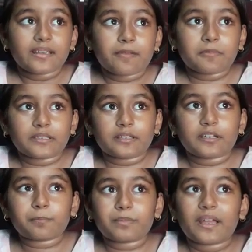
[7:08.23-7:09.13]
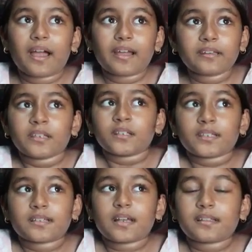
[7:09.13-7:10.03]
And when they looked behind, they
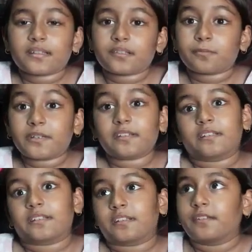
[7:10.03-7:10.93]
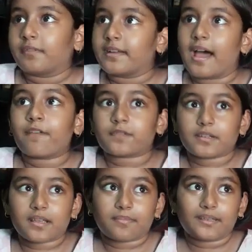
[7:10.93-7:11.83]
saw the wheelers couldn't run
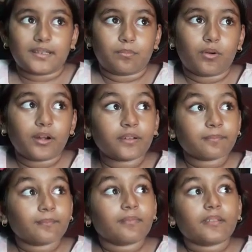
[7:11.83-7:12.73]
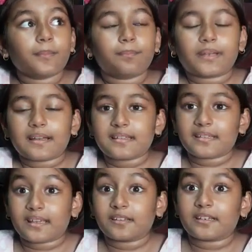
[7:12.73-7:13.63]
after them anymore because
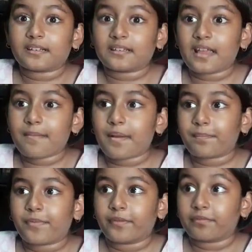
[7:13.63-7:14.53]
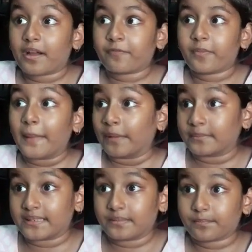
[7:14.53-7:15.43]
they couldn't climb up the rough
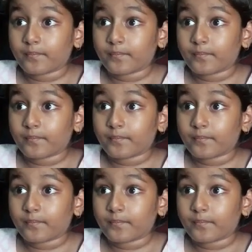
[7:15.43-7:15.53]
mountain.